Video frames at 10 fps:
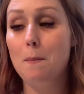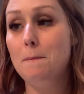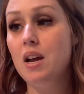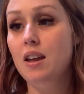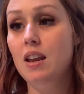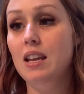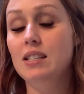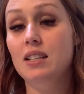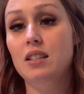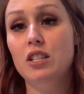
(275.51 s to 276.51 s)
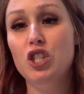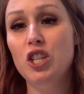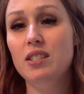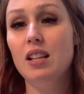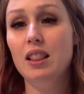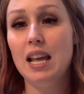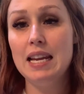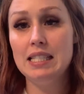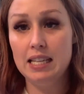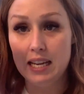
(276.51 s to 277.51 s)
But it's just a
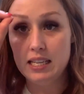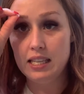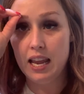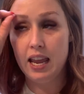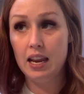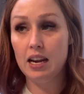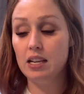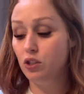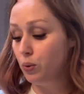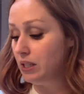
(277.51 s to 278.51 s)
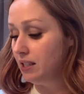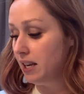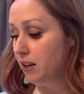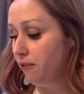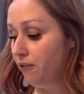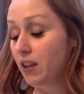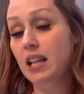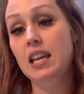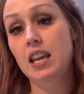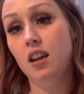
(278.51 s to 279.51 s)
light tint, and so instead of
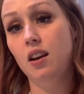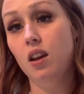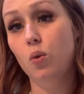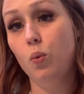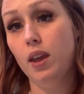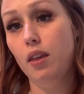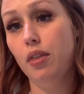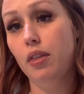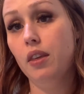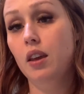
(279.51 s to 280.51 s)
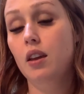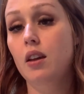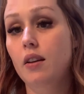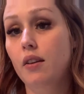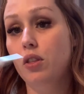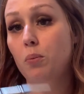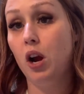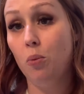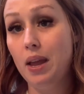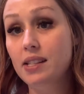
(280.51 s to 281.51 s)
filling in with the brow
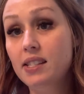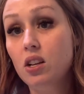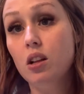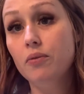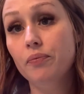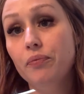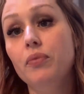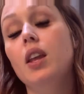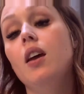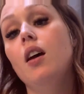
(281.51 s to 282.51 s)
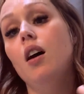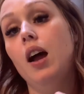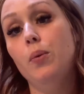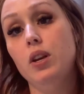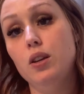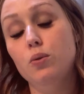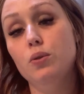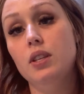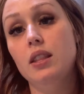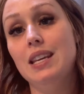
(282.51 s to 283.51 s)
pencil, I would
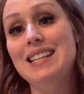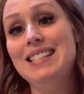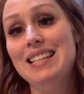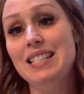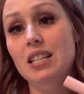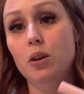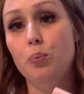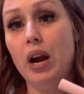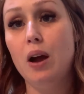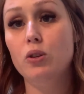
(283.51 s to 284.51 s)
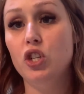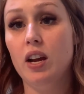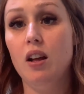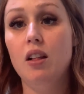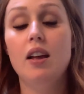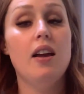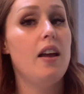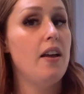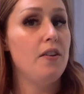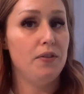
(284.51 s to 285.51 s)
use the tinted brow gel
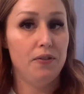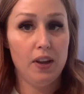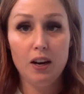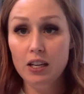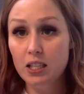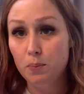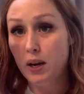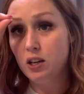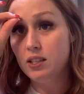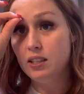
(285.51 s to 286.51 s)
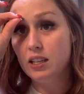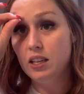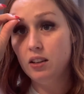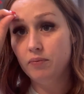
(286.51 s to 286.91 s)
very sparsely,